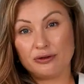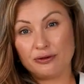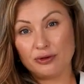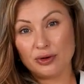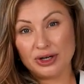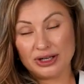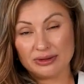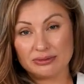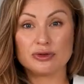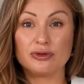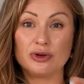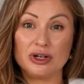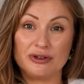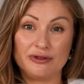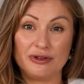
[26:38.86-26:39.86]
of 40 to
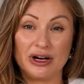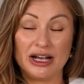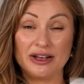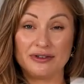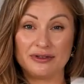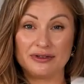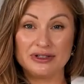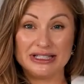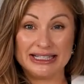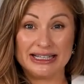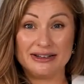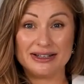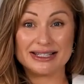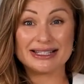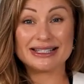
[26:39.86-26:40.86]
45
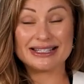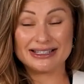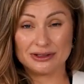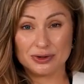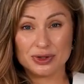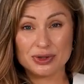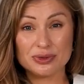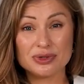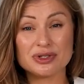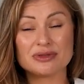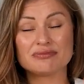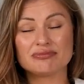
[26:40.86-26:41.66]
degrees Celsius,